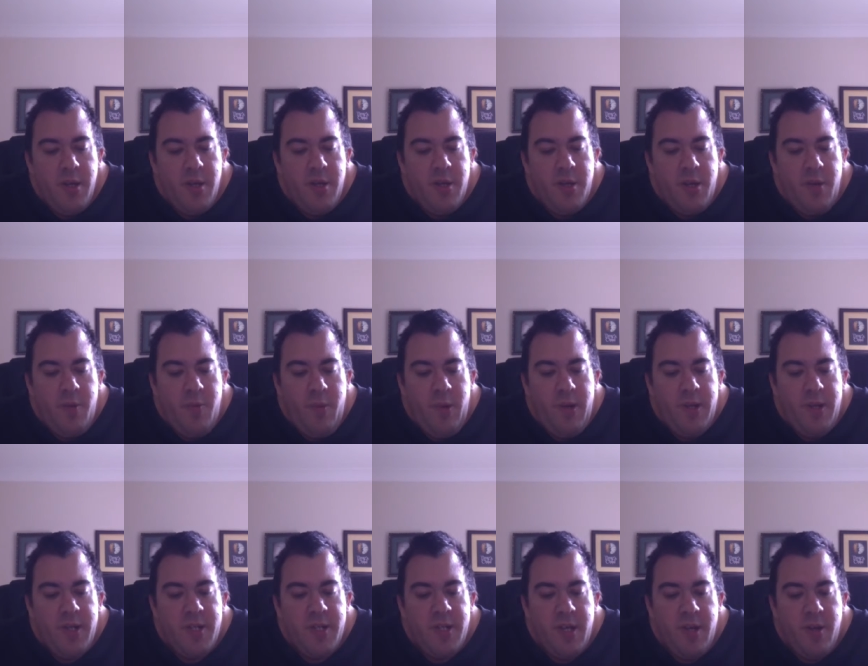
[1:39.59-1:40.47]
You don't
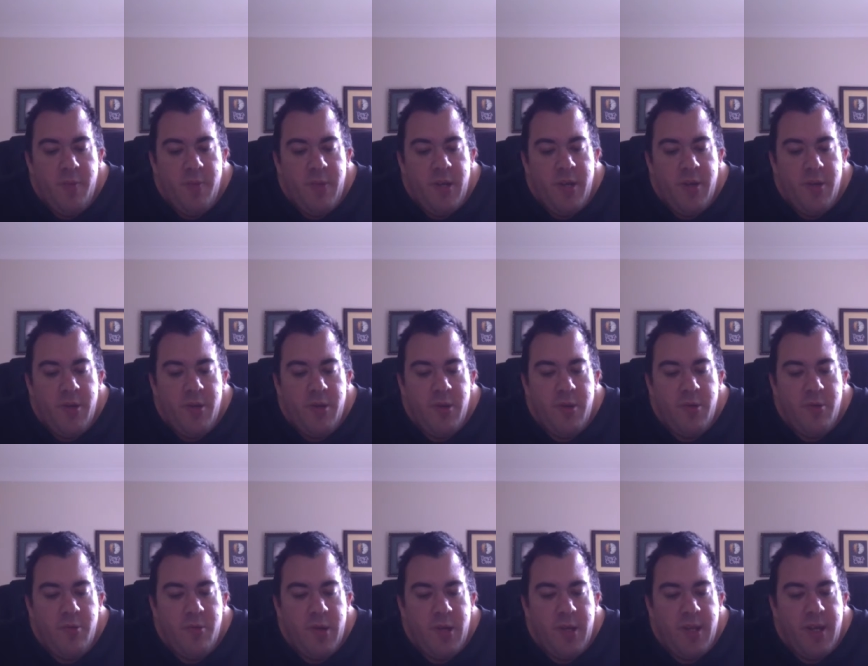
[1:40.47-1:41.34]
want to tell me who
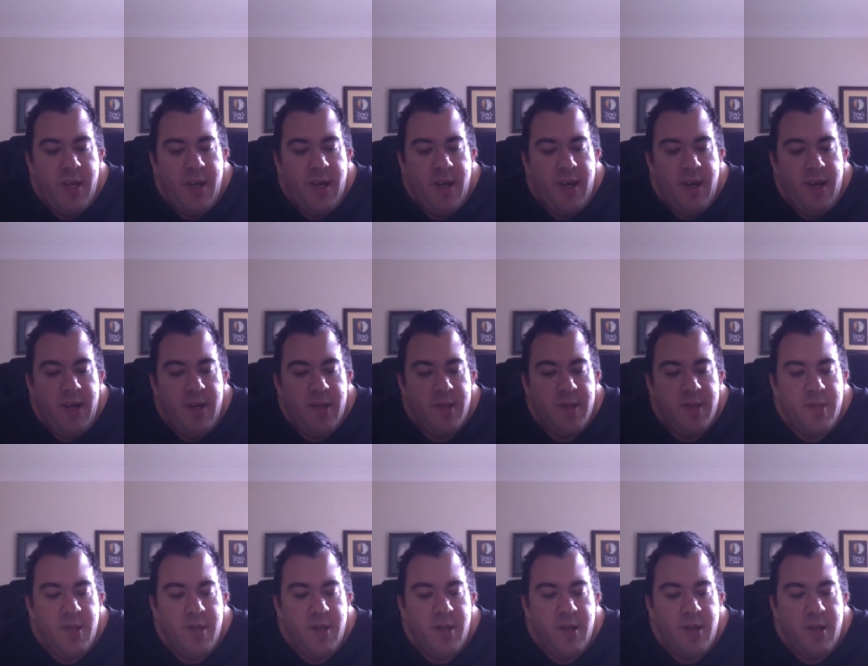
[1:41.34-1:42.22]
you really are,
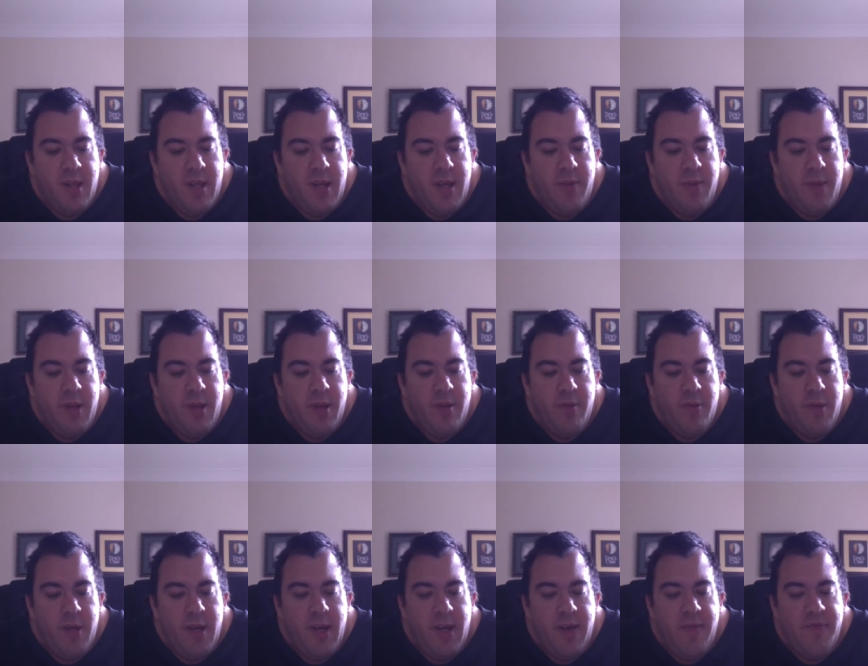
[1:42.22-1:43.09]
so you're claiming
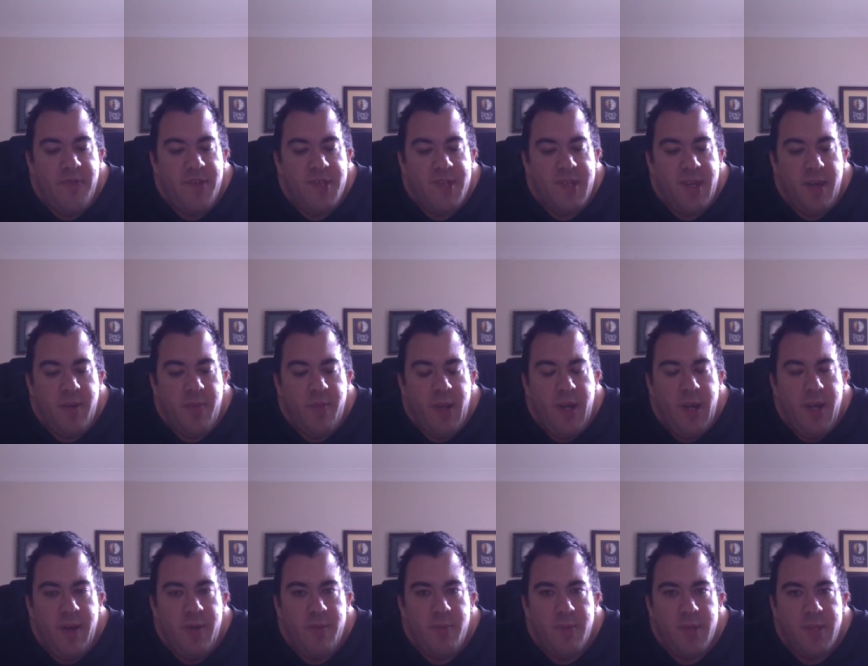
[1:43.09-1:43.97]
we have the same
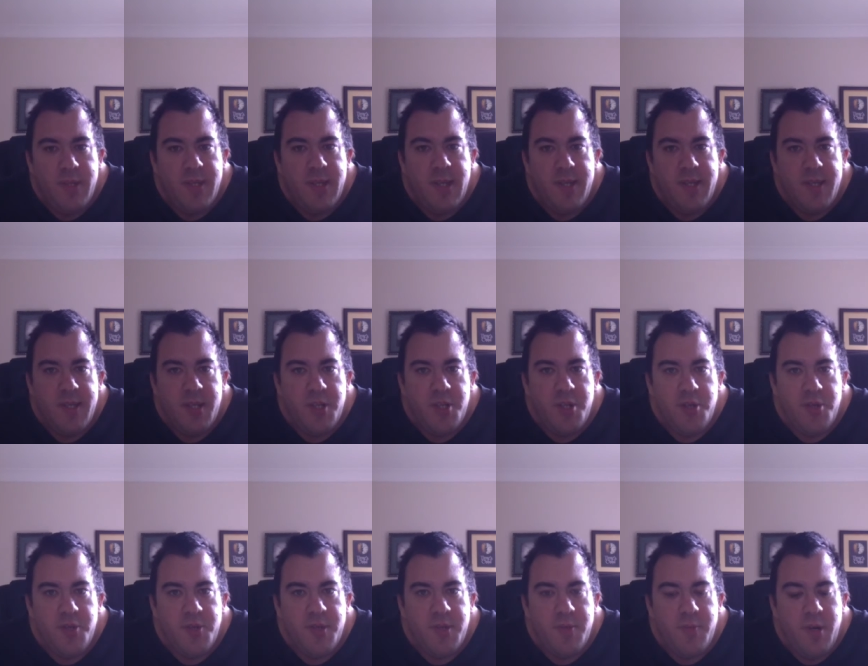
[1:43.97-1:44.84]
name, Stacey
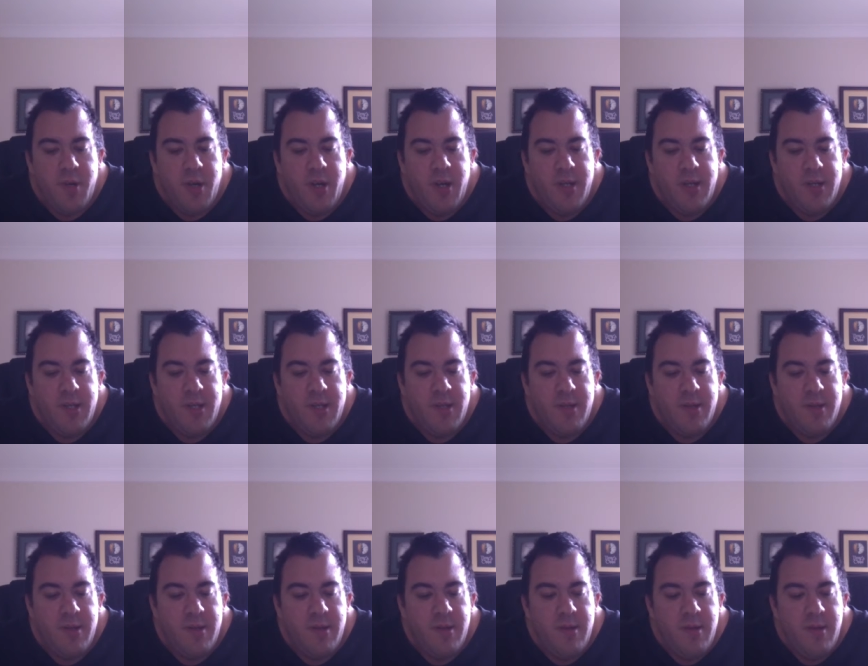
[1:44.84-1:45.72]
too surmised.
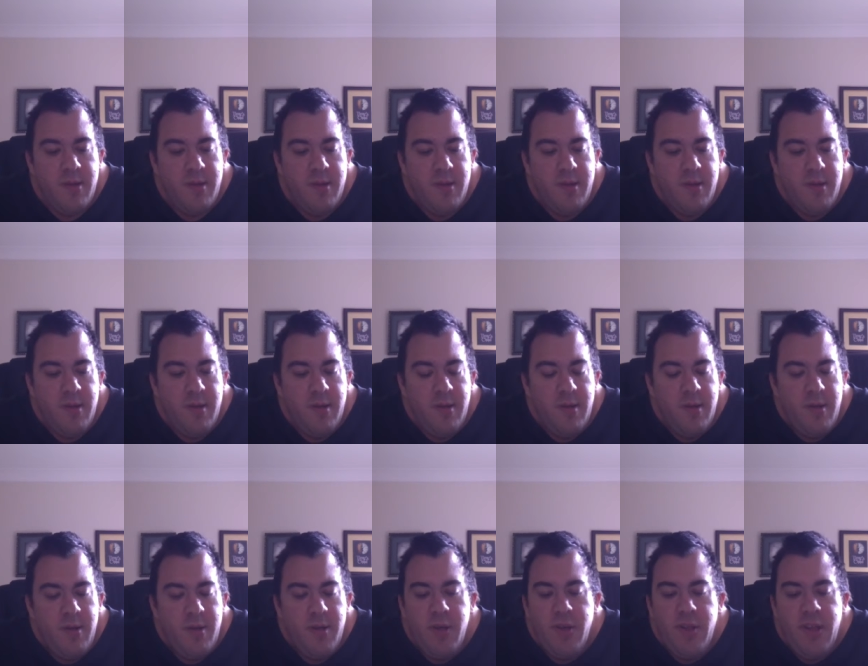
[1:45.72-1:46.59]

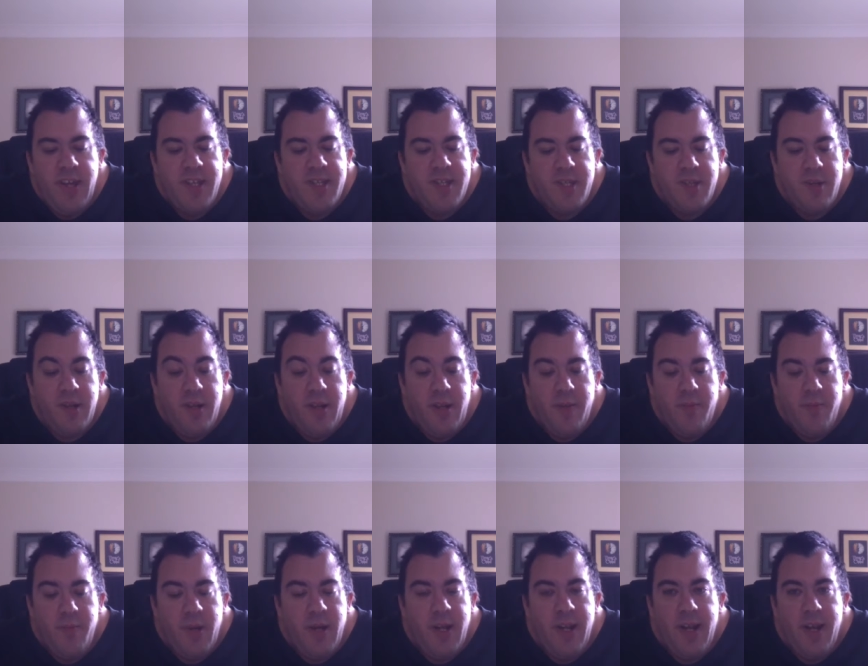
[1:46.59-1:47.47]
No, that's not
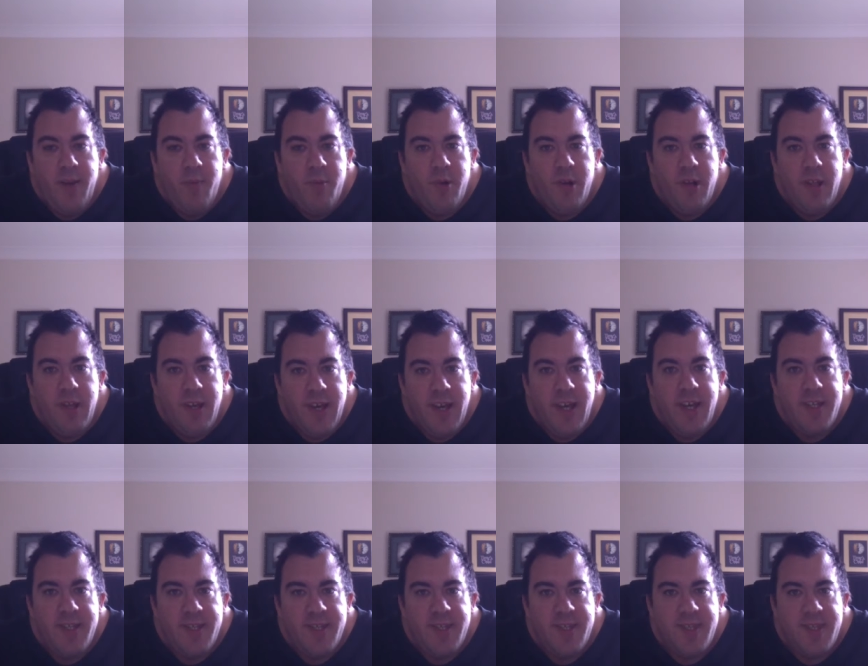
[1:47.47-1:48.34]
it. My name really
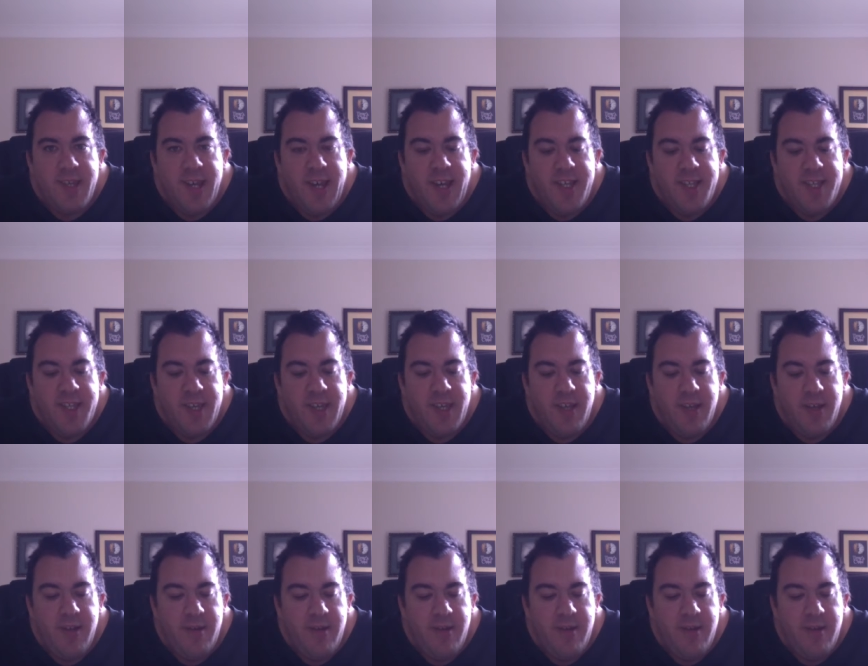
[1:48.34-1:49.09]
is Stacey.